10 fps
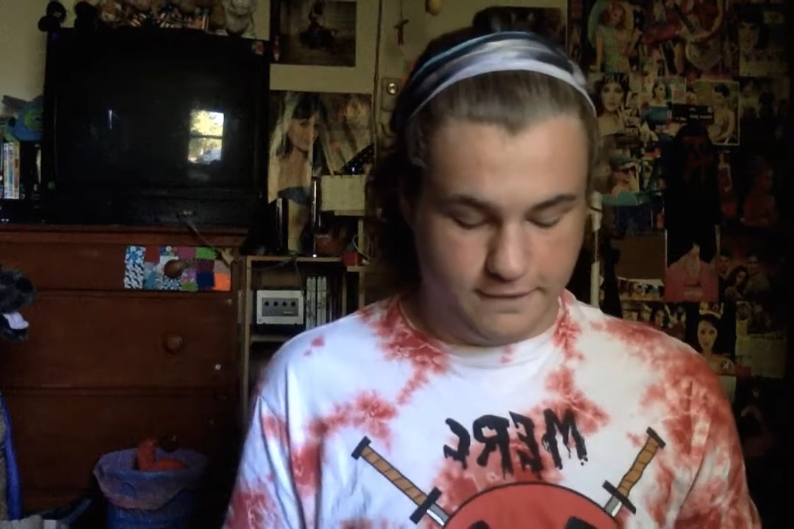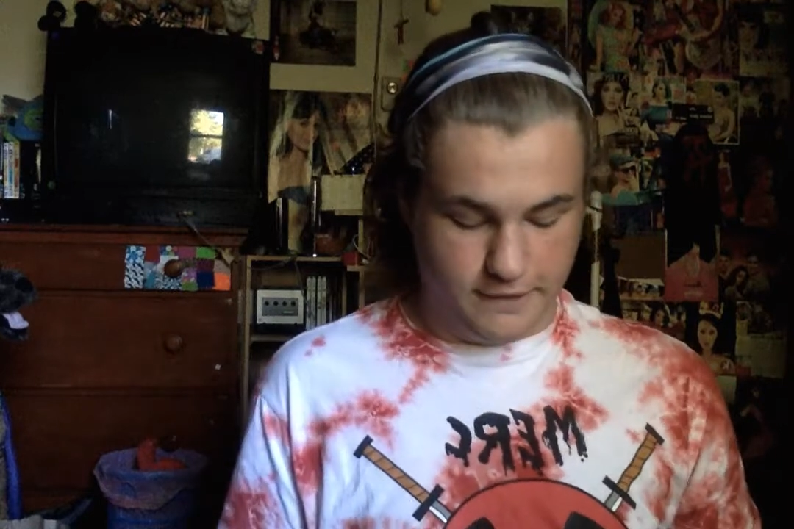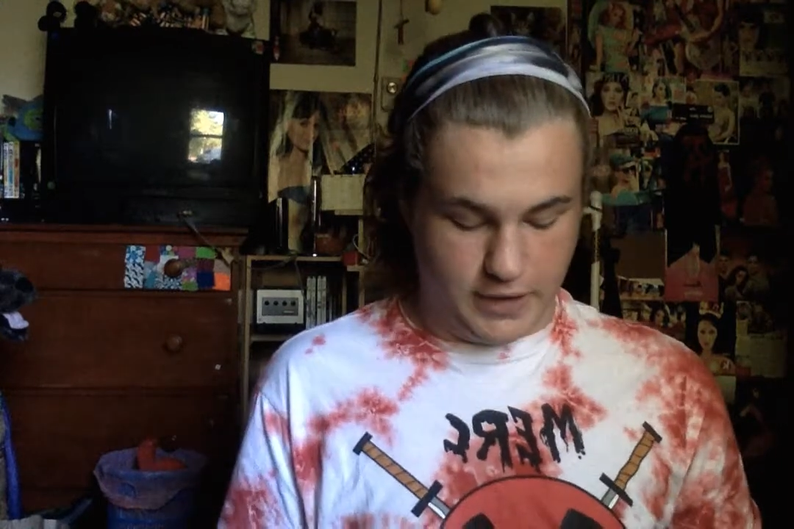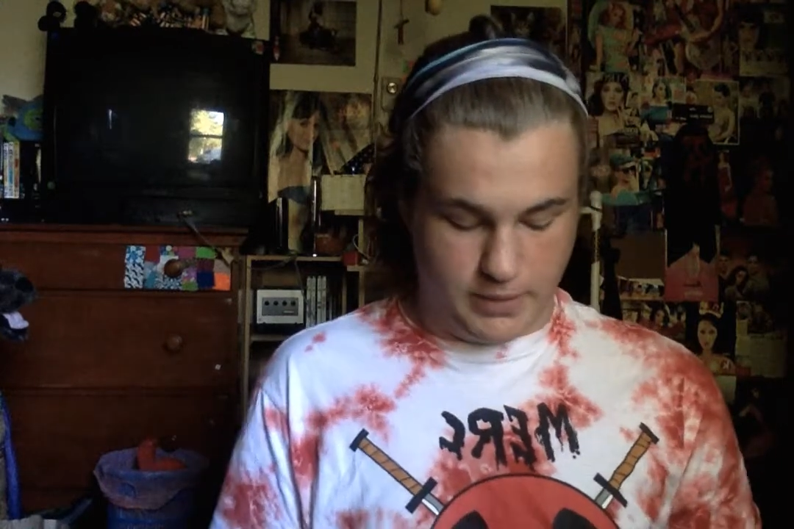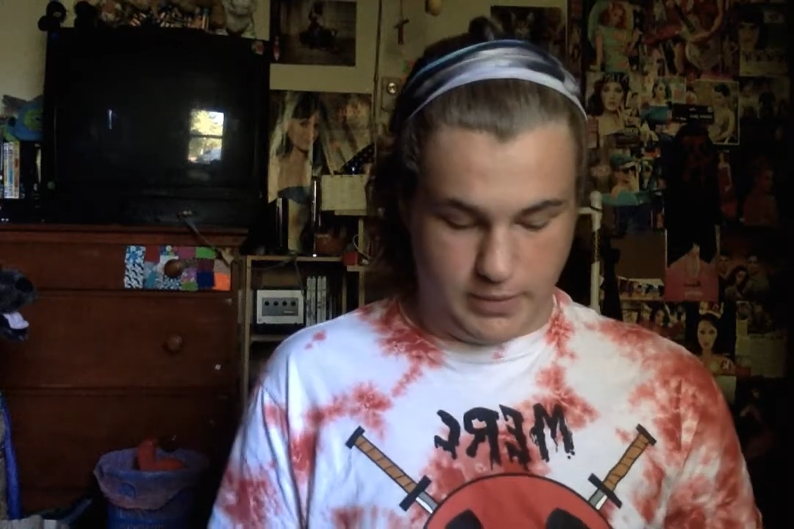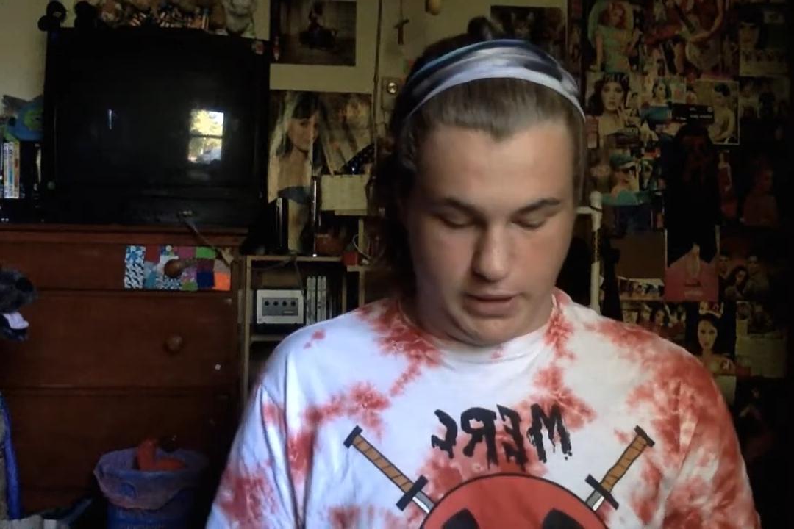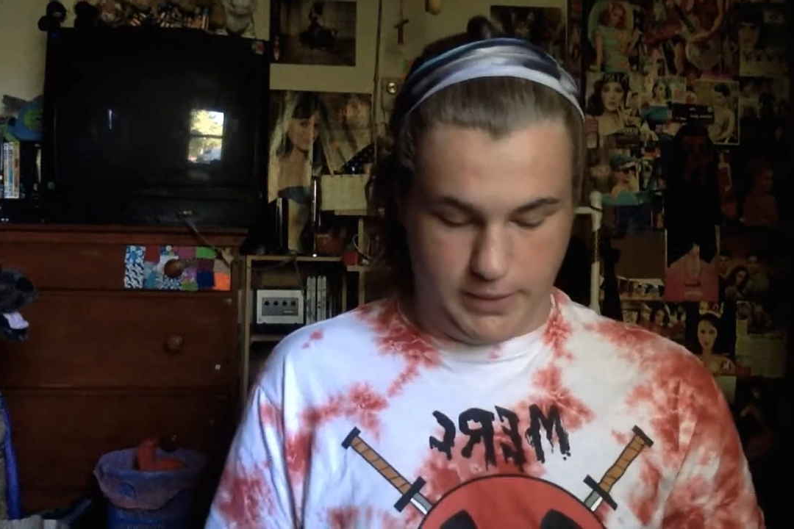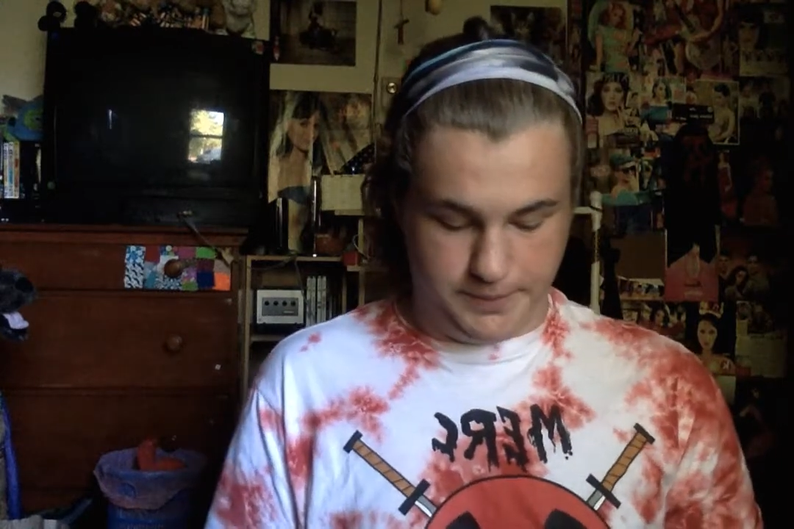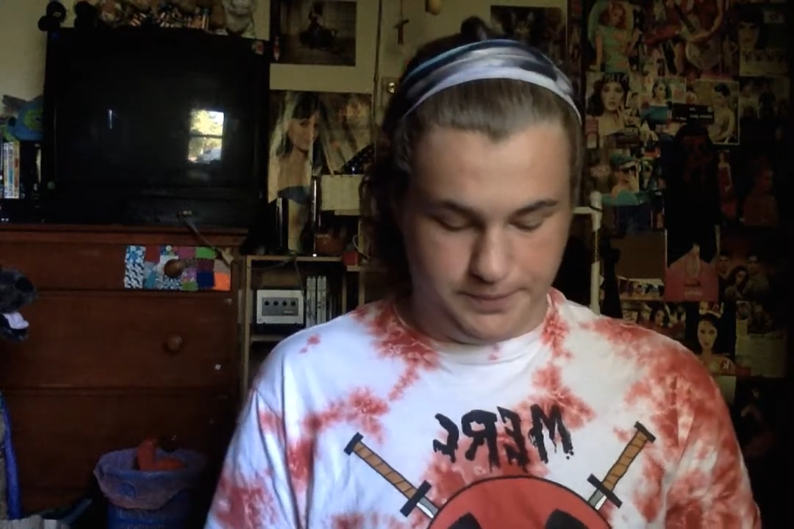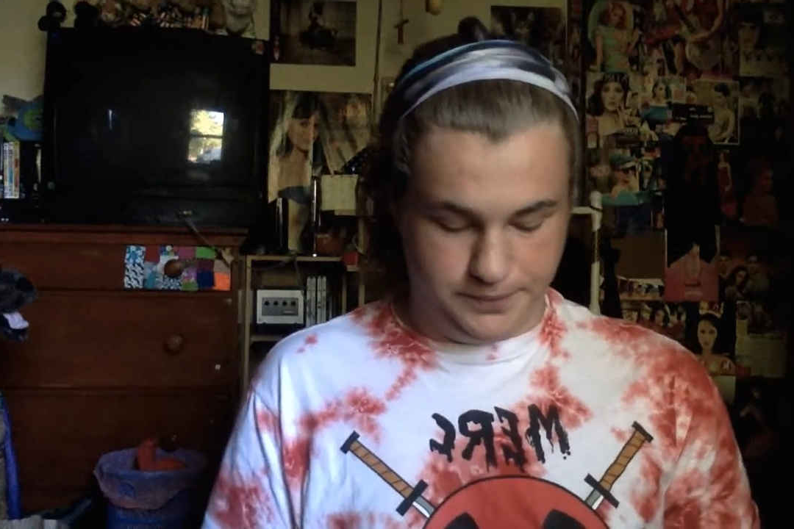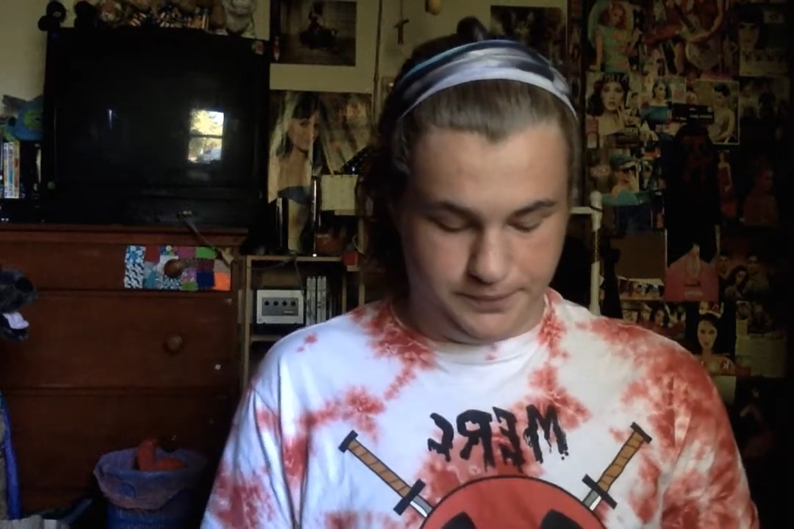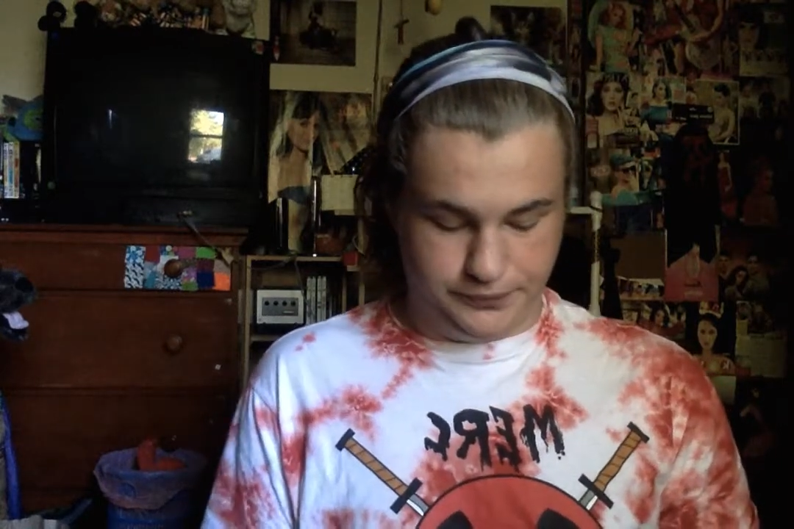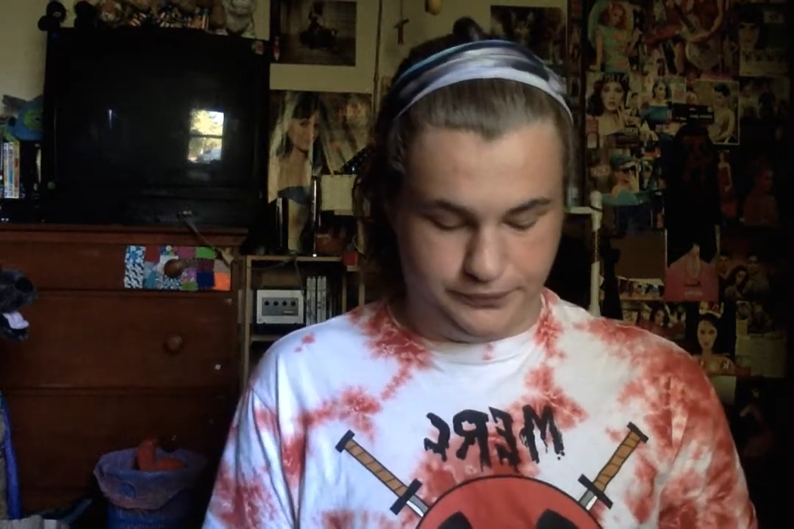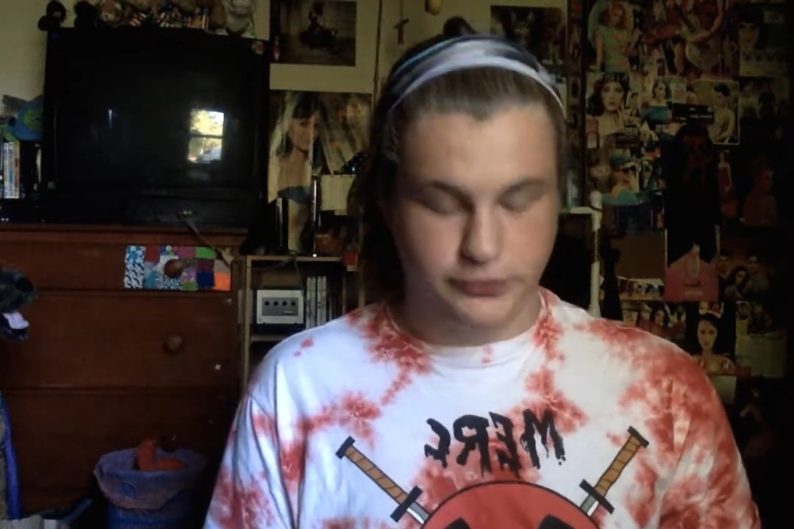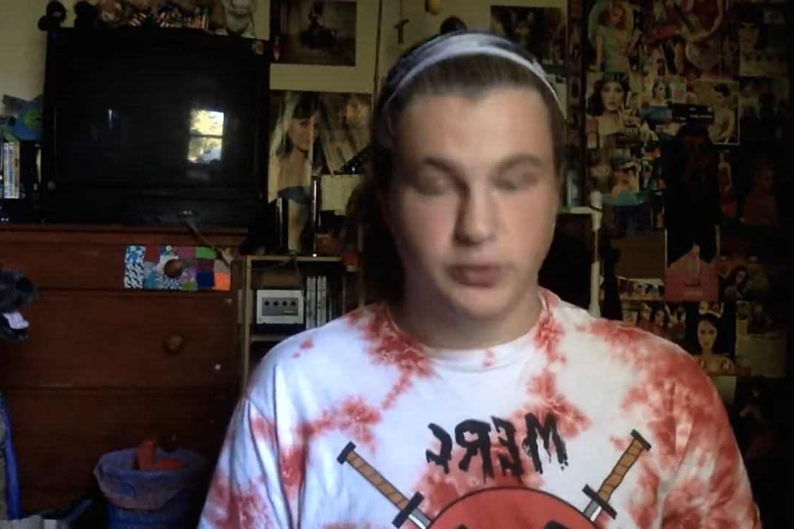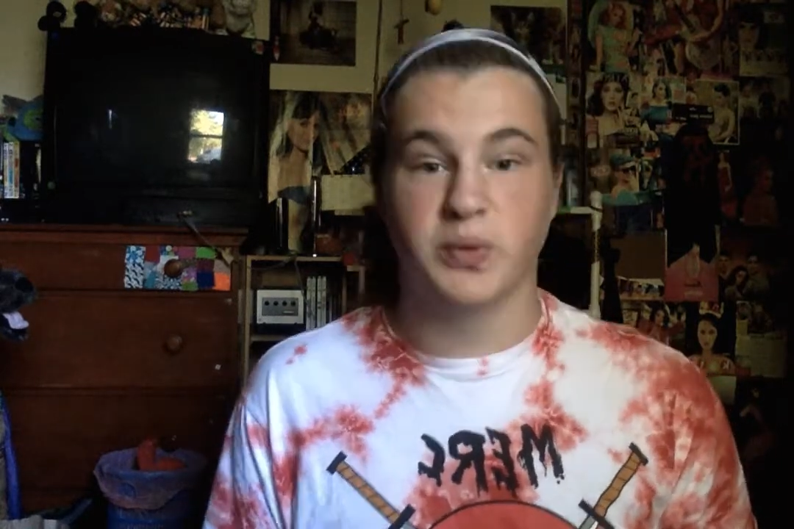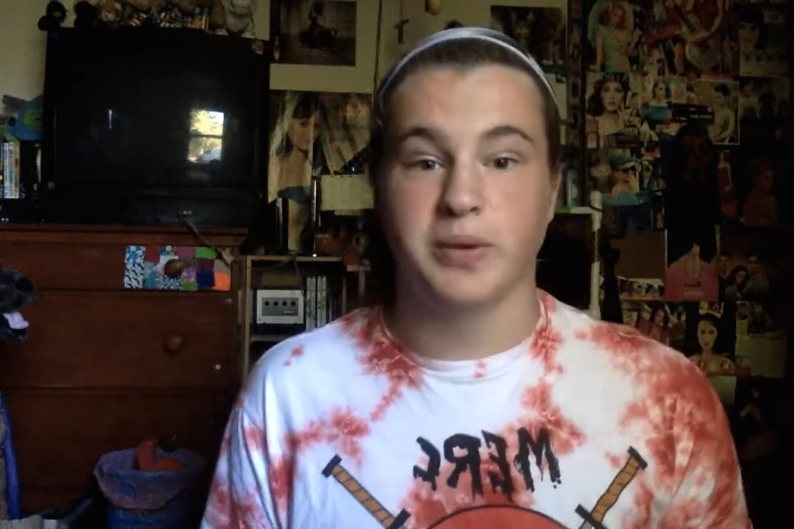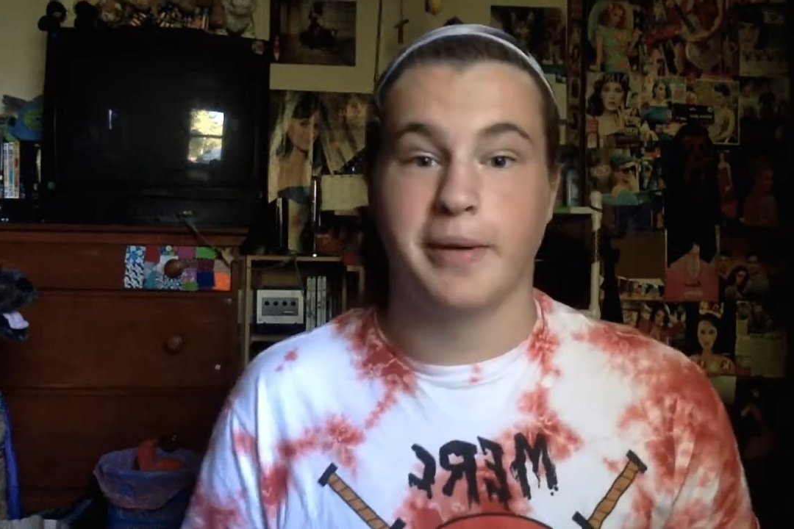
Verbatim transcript: from um, one